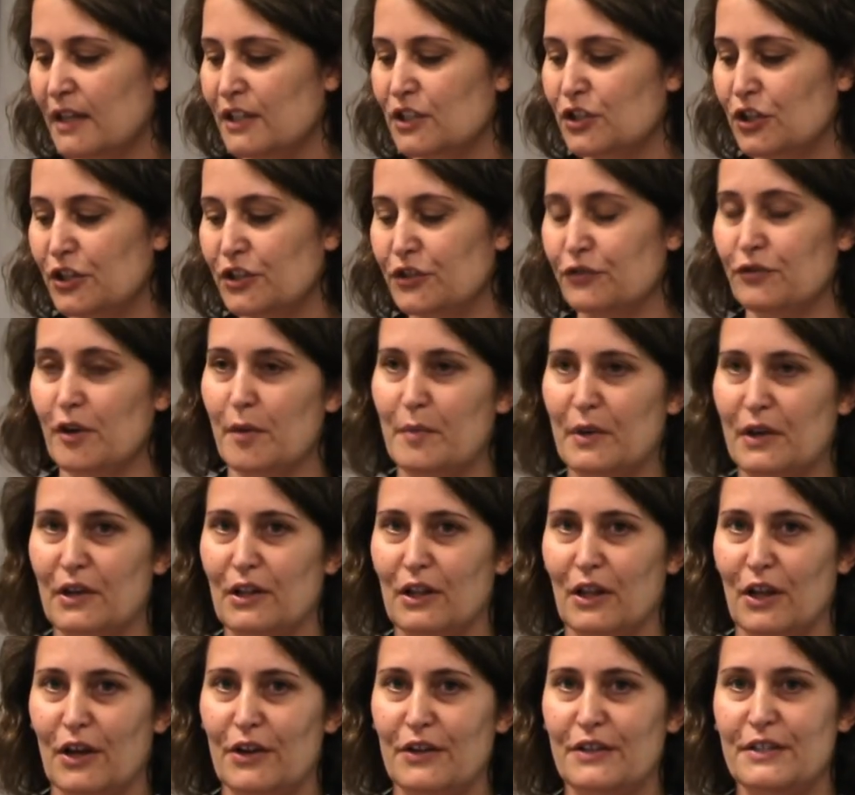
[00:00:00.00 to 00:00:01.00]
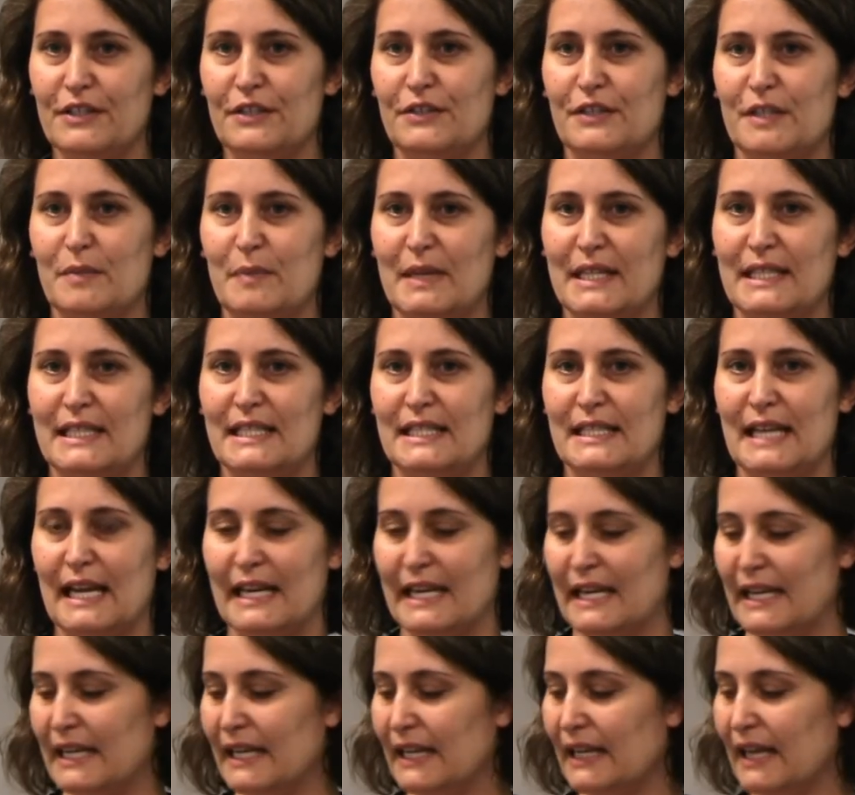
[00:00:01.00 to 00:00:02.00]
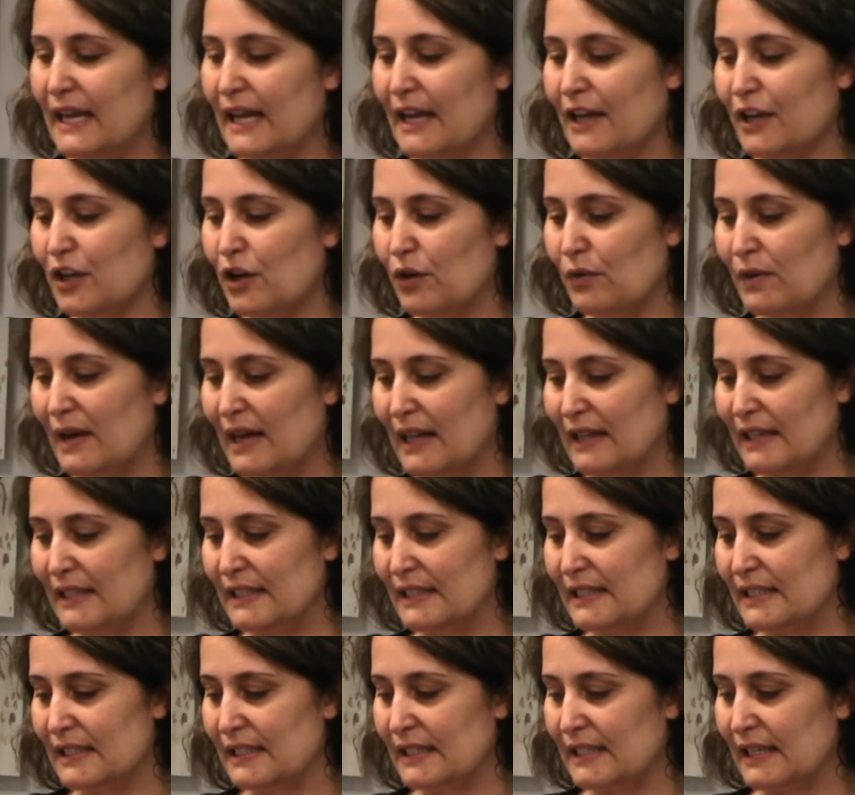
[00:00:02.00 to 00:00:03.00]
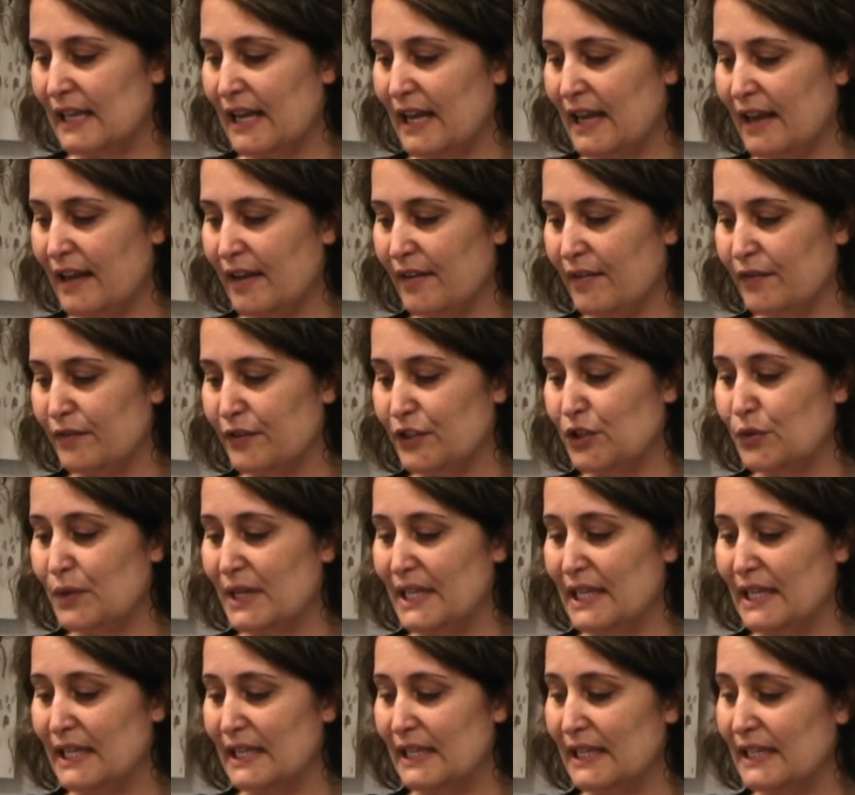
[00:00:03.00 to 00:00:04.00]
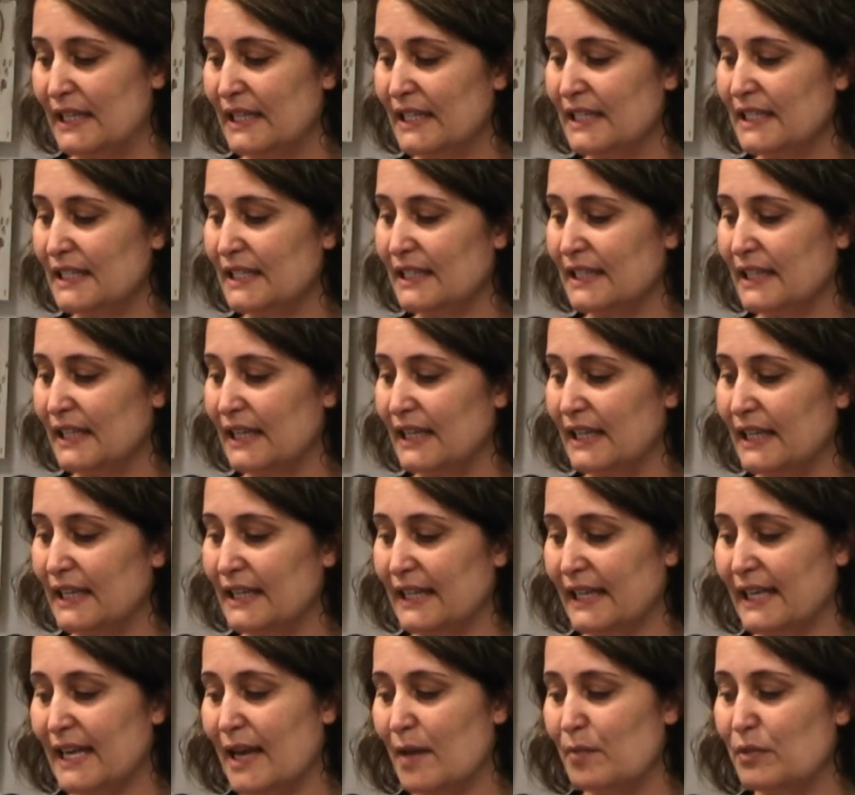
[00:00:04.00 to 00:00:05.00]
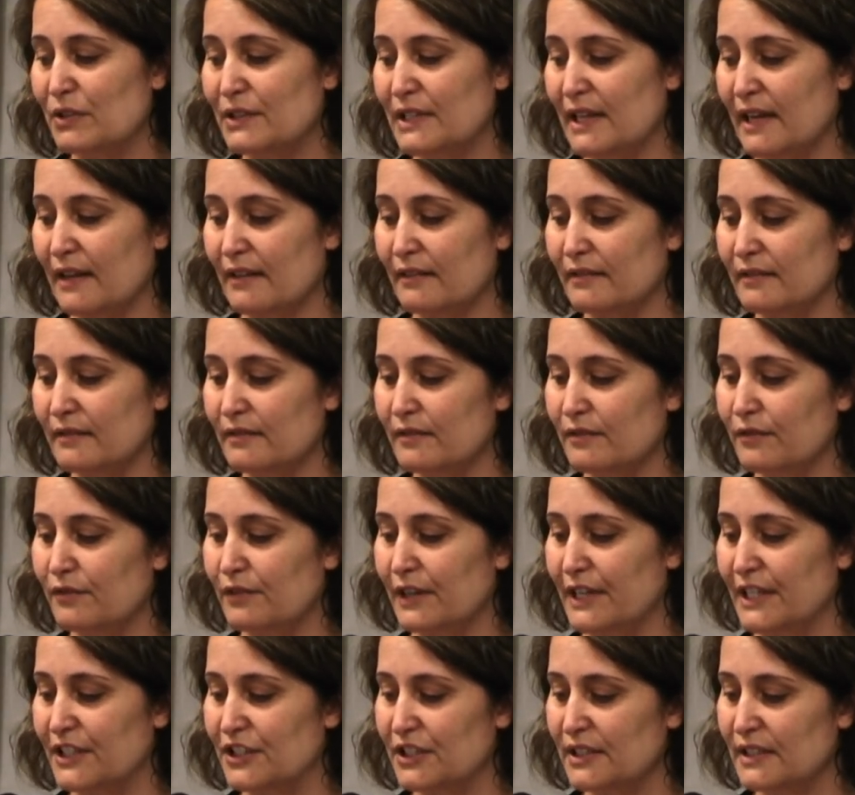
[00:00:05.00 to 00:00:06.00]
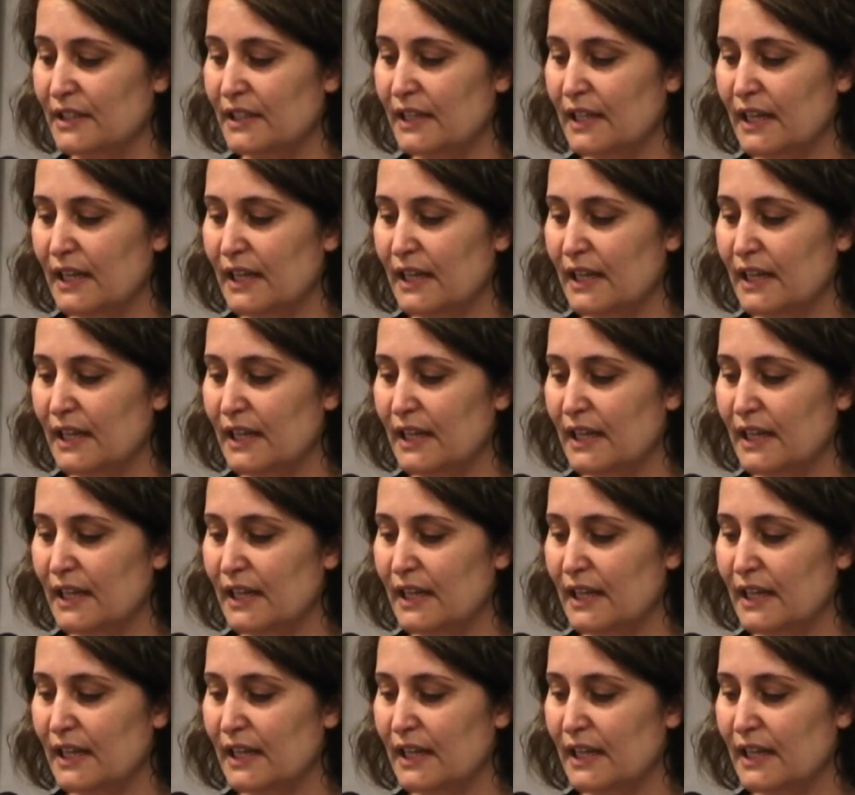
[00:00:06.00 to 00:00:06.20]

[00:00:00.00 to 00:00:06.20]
Dr. Robert Close, who's been studying koalas for 20 years in the Campbelltown region,